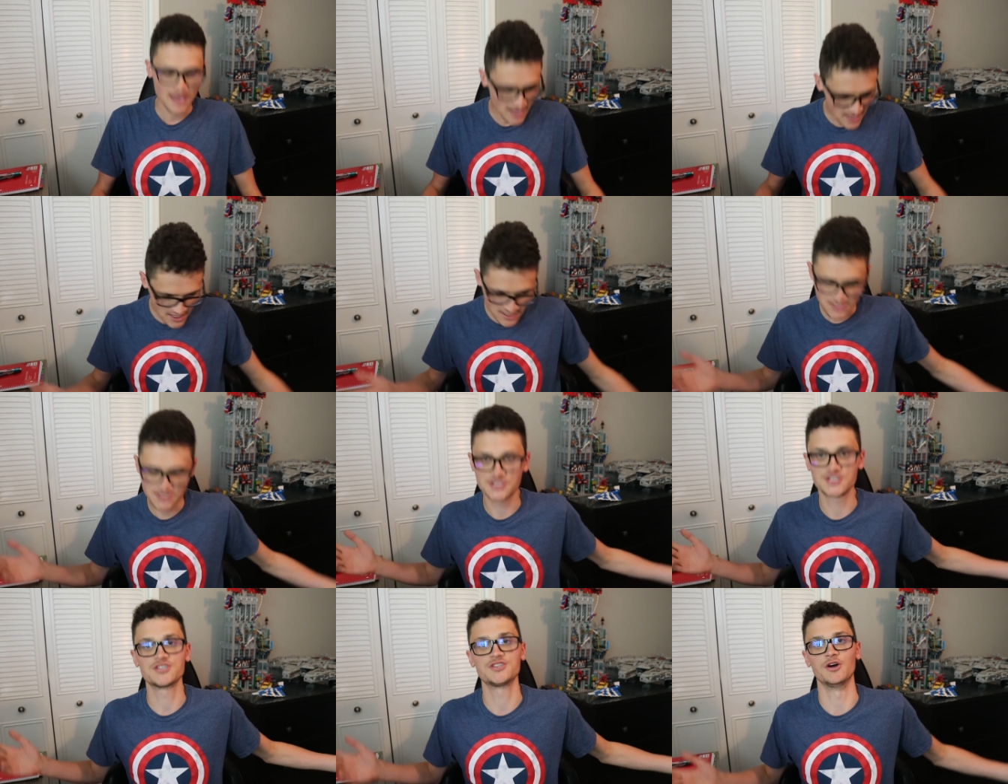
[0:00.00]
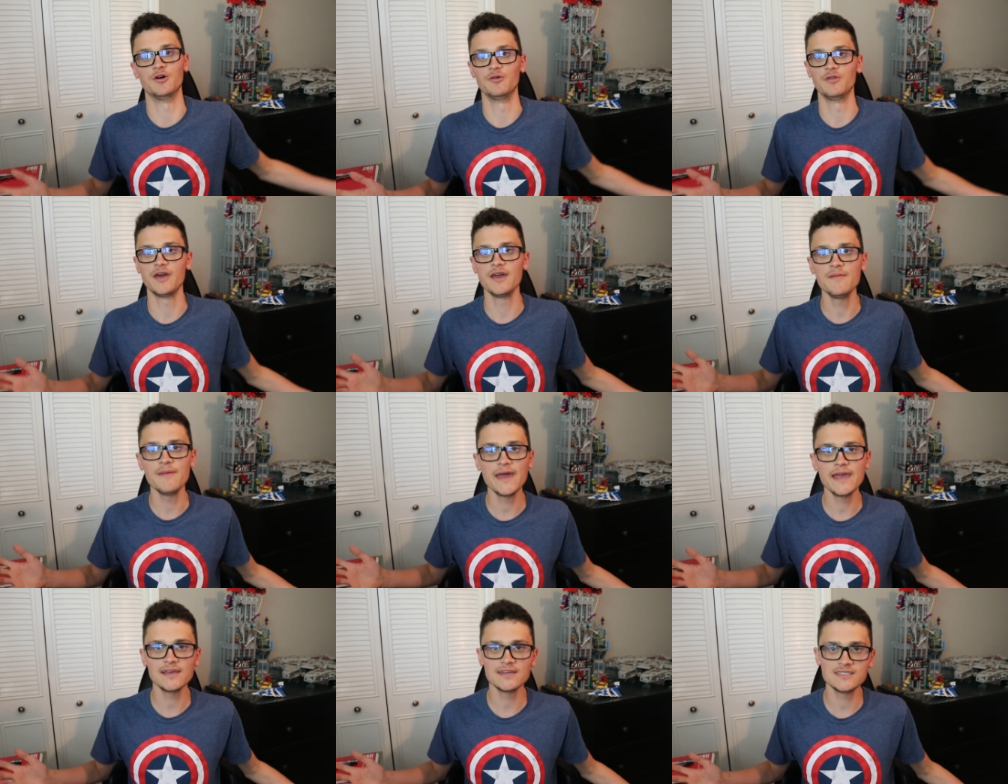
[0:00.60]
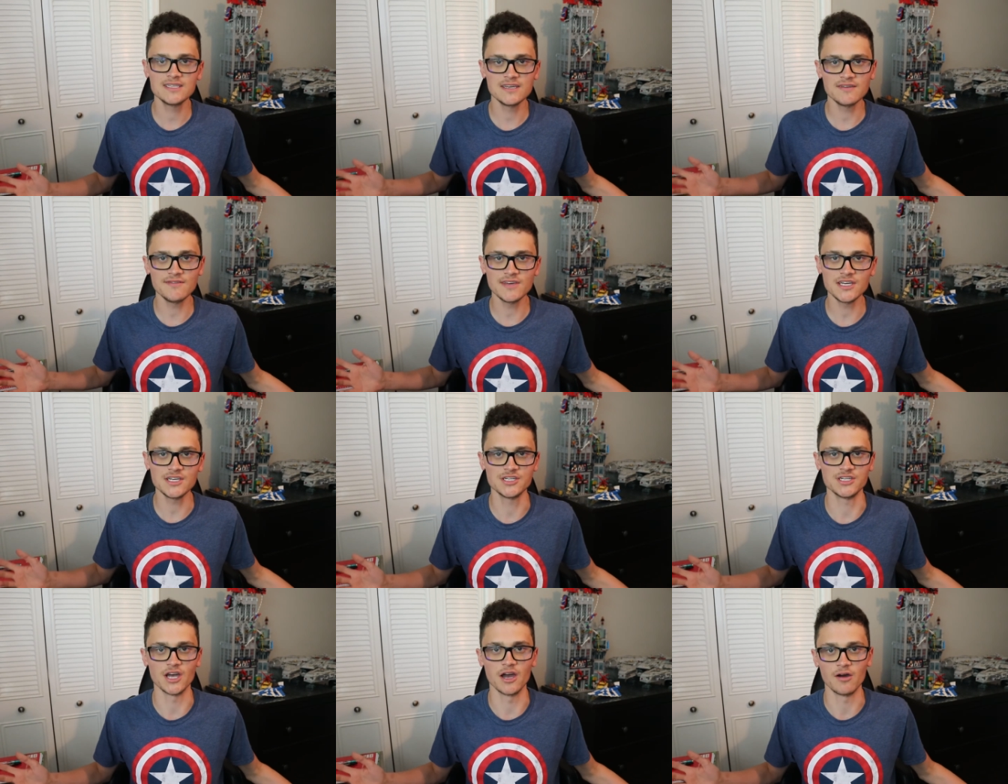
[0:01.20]
And so they made a TV
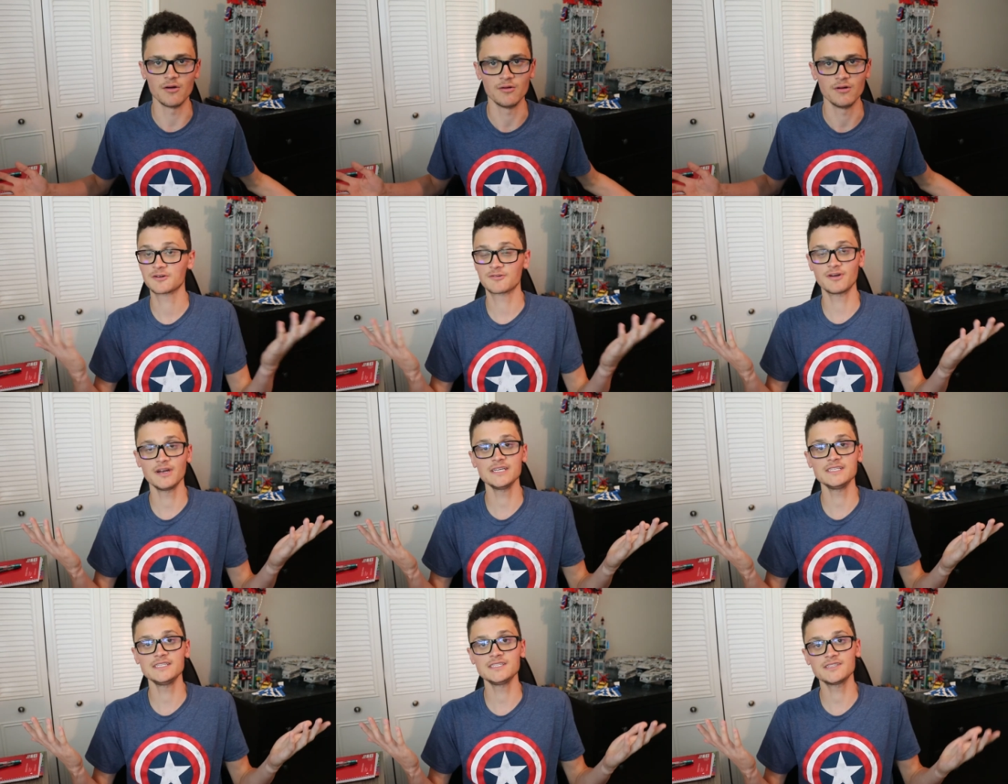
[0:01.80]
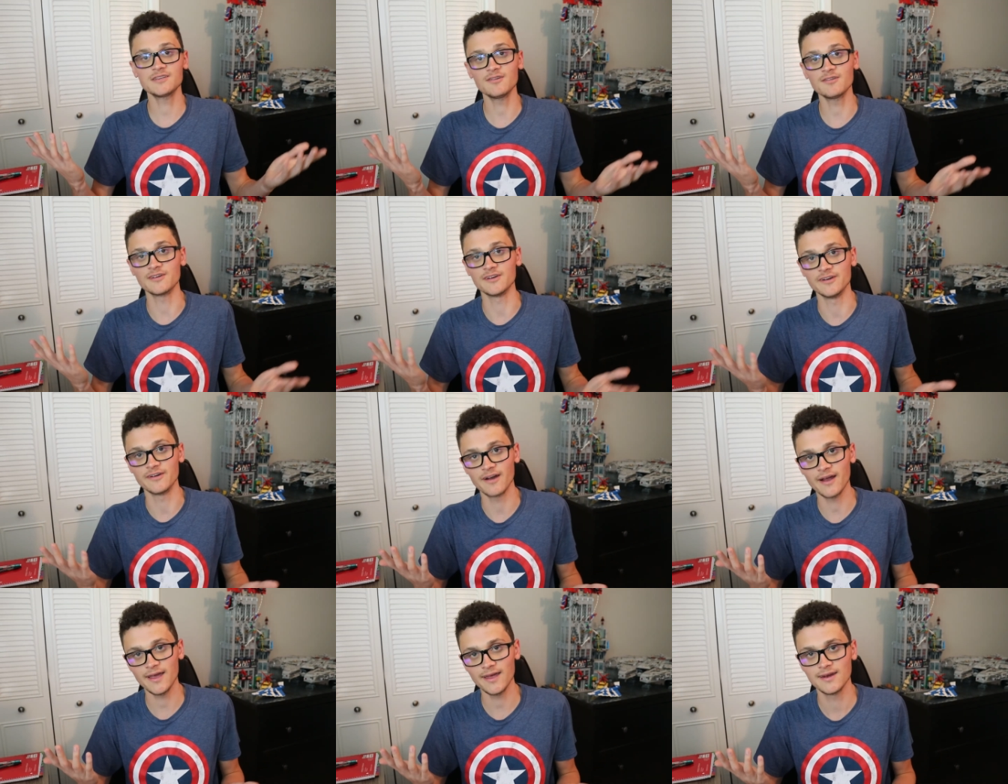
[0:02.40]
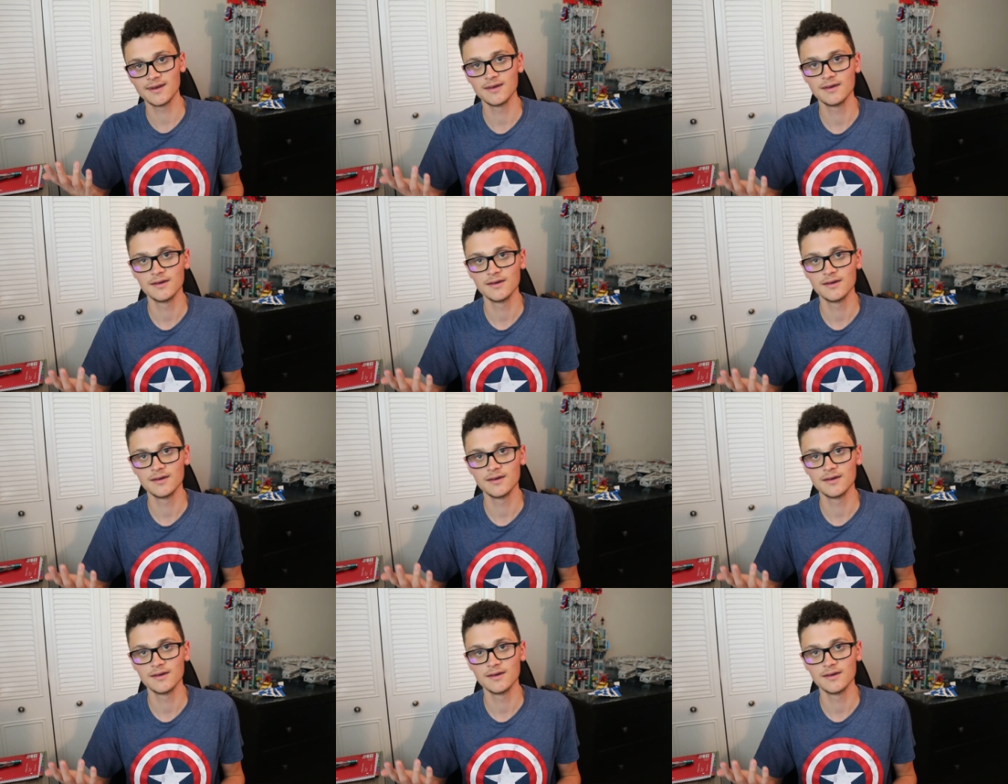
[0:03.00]
show. Crazy story, right?